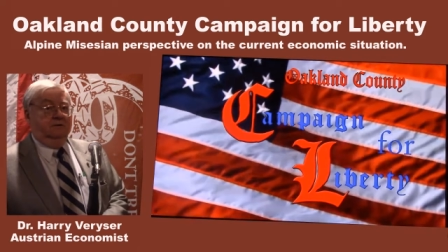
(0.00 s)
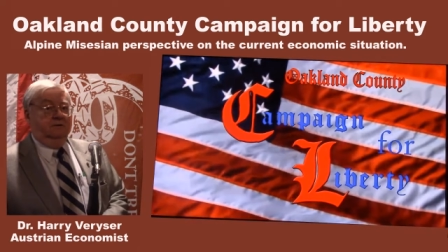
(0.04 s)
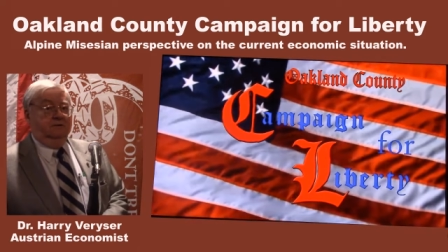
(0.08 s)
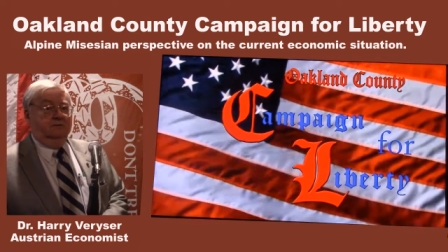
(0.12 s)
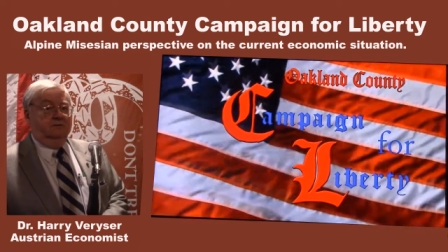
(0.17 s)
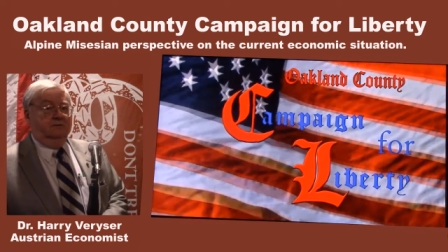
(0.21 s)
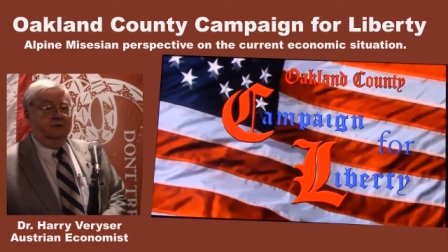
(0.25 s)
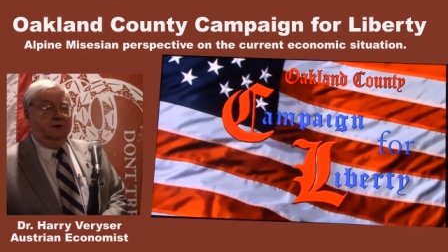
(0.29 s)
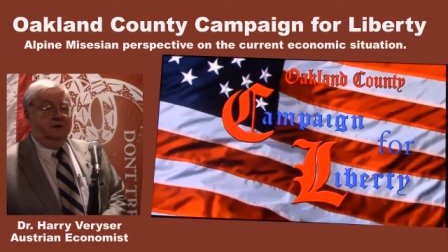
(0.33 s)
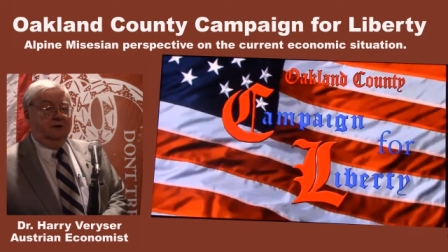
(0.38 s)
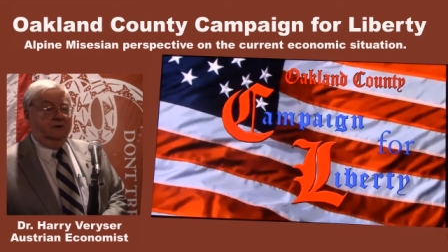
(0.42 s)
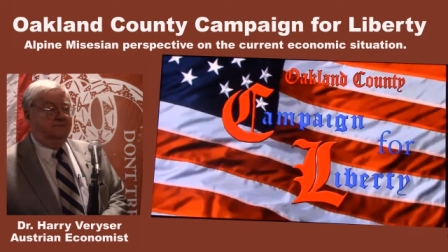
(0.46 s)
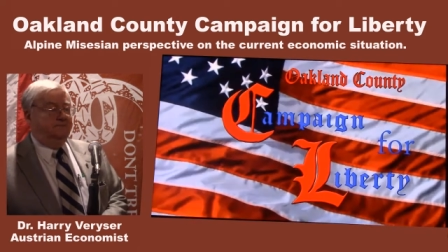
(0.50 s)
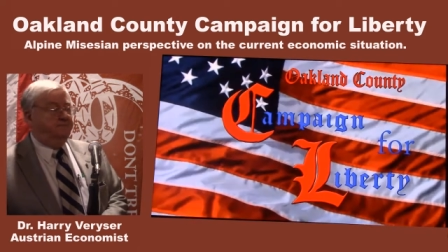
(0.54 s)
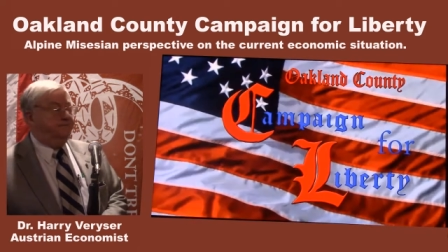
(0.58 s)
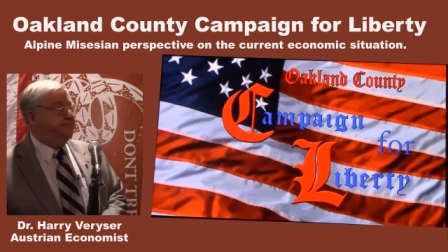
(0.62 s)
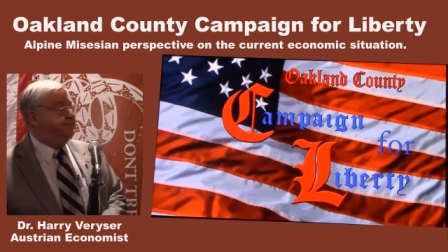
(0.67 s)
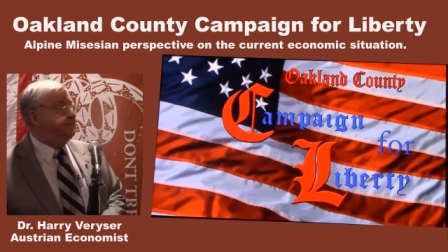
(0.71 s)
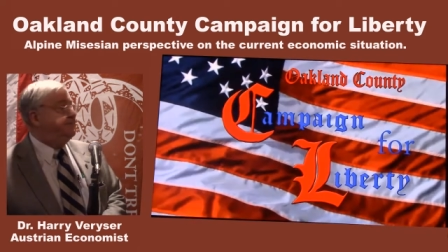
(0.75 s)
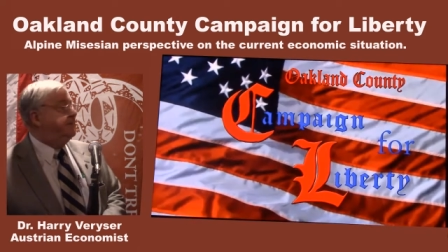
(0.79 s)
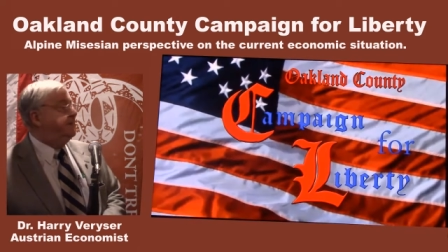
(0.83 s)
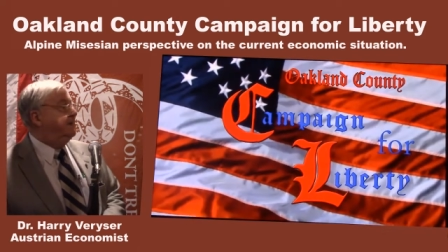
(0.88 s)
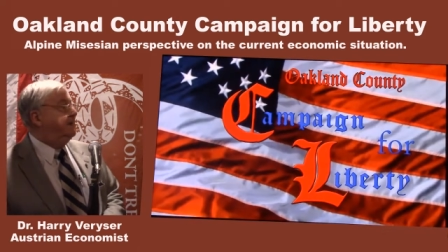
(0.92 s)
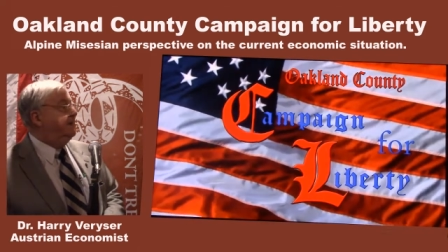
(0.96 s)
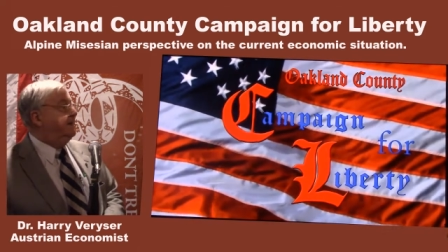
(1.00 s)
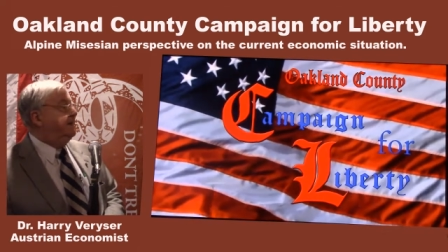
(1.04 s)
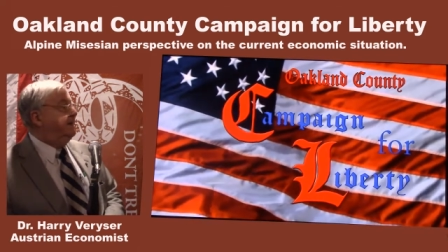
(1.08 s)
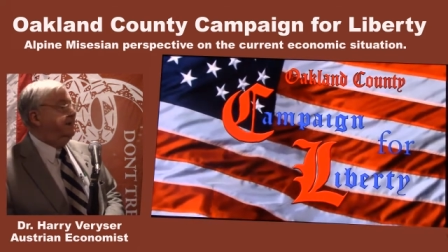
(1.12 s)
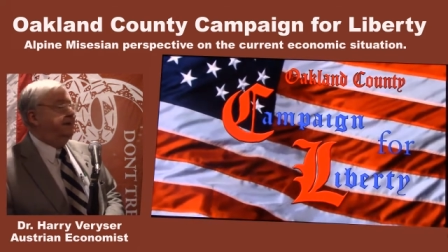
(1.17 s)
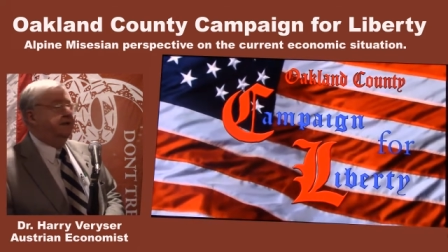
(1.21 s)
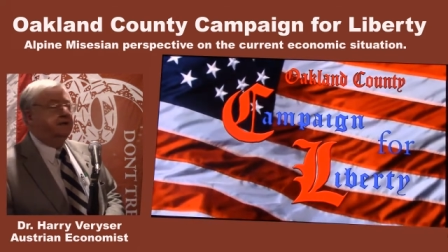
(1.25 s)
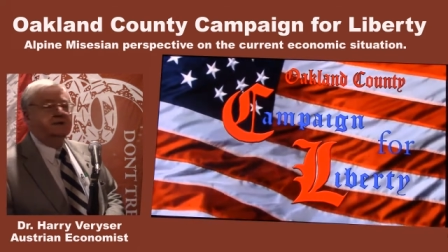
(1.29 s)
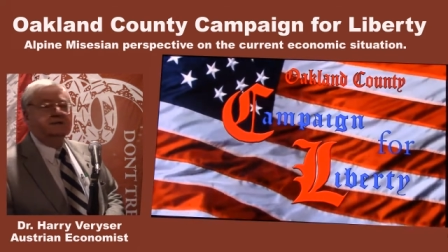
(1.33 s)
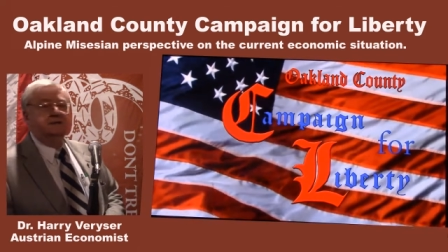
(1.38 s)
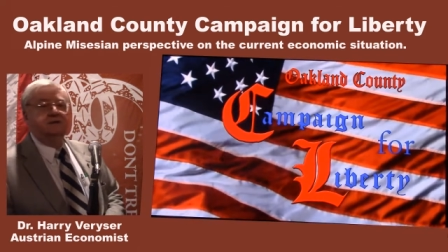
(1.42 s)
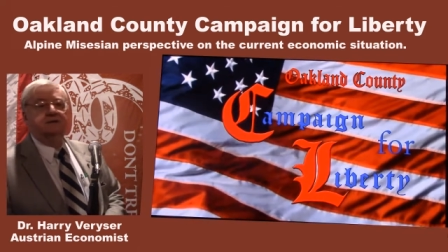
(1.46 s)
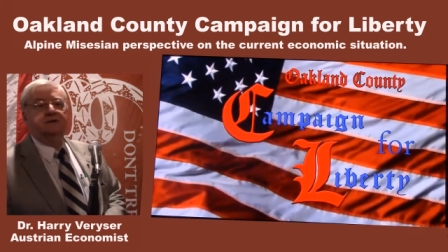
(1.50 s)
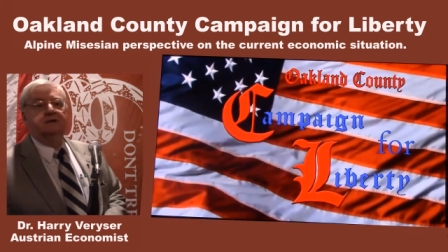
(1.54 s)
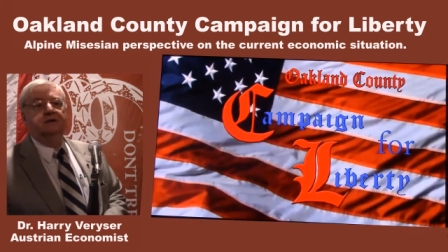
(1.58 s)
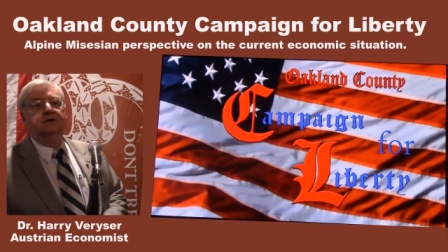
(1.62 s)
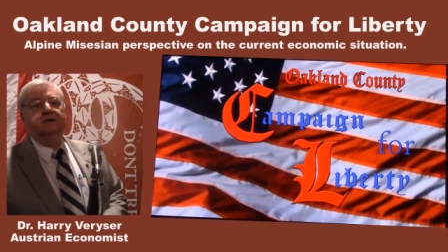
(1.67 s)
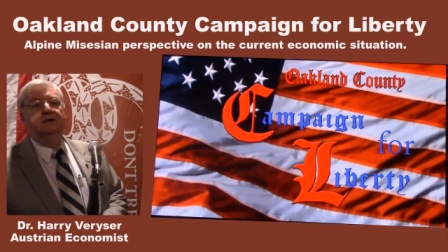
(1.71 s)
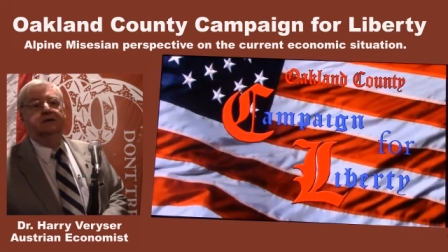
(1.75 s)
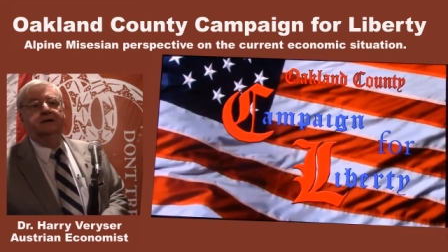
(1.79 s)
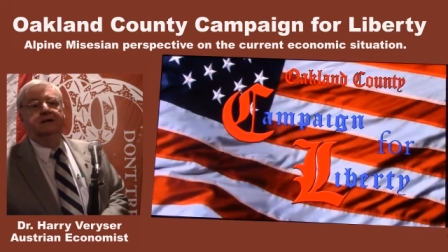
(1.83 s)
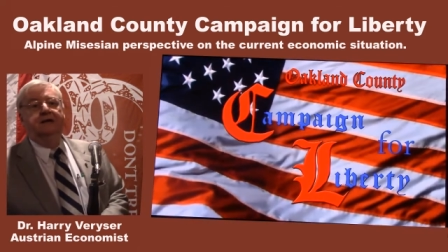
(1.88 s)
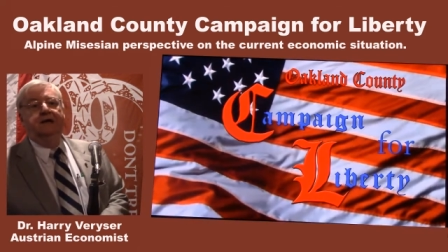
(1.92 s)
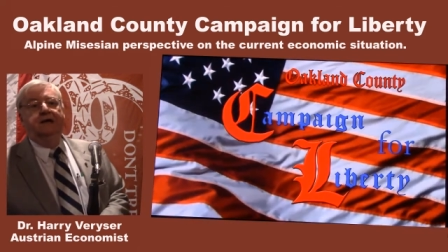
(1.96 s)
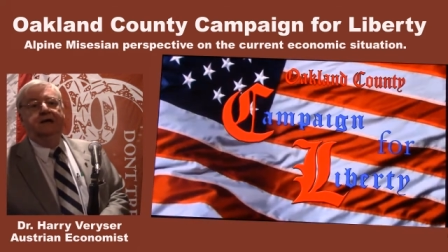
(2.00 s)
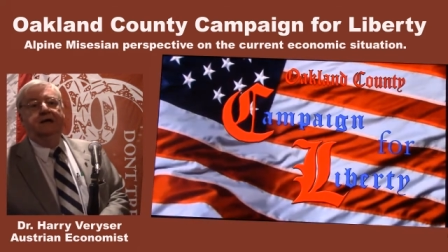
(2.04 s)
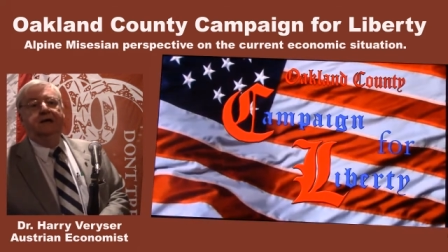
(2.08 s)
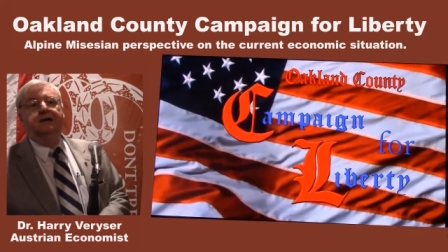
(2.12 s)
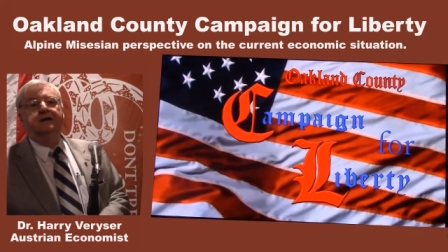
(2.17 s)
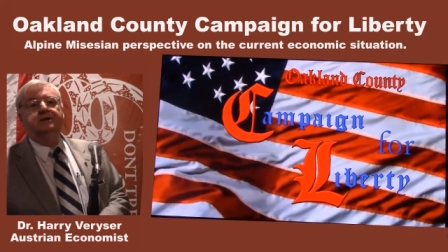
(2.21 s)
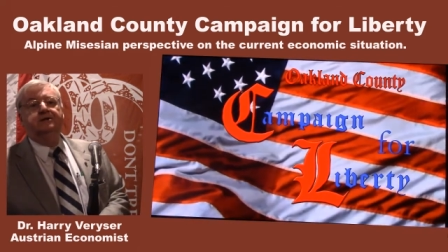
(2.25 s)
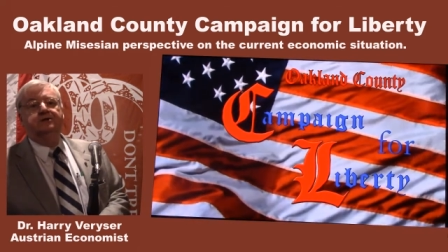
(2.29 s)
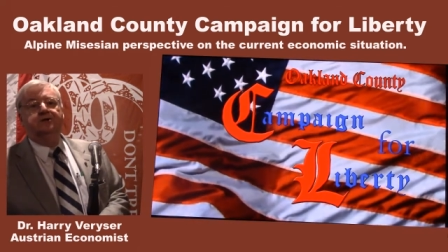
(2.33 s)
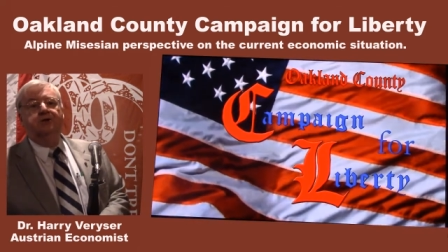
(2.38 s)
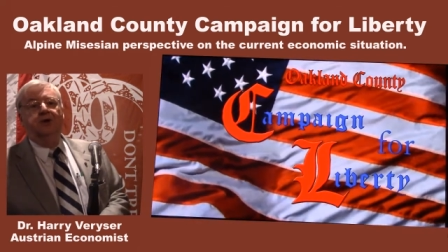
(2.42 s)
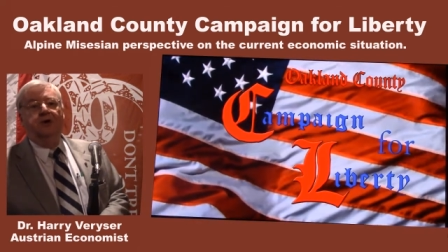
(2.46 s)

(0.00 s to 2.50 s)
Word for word: Well, he's he's